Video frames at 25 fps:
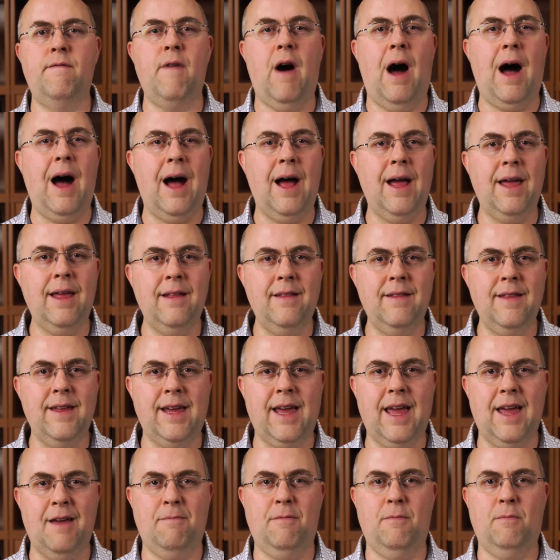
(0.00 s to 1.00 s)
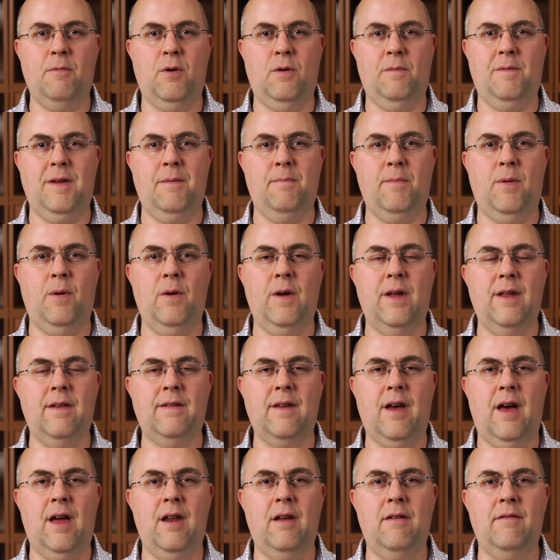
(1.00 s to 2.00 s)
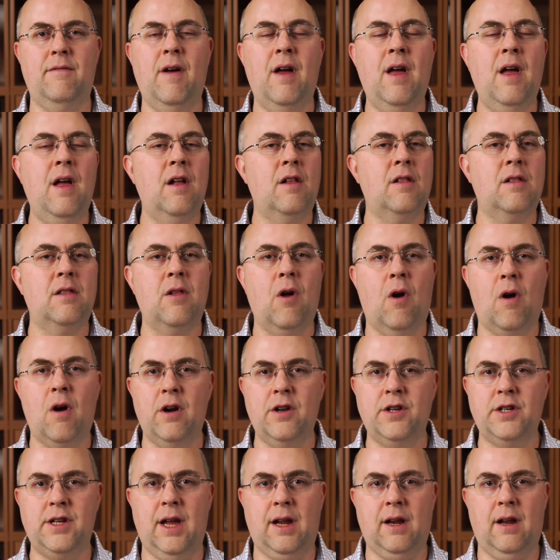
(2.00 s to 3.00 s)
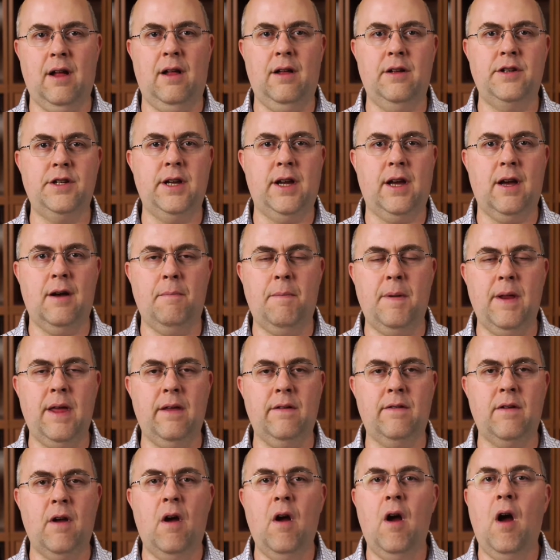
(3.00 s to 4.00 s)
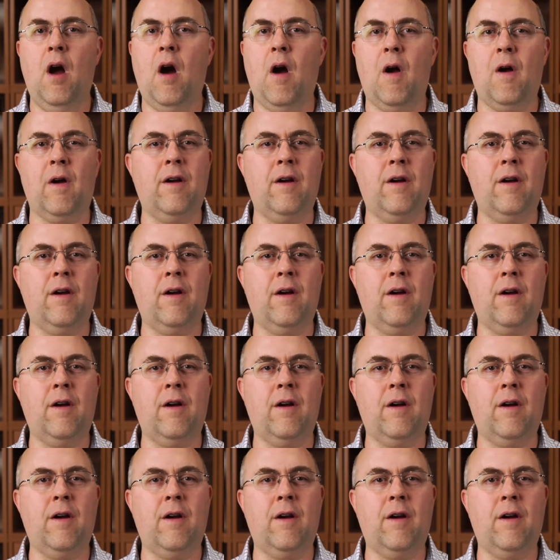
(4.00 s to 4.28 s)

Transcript: highly capable people inside of large technology companies, are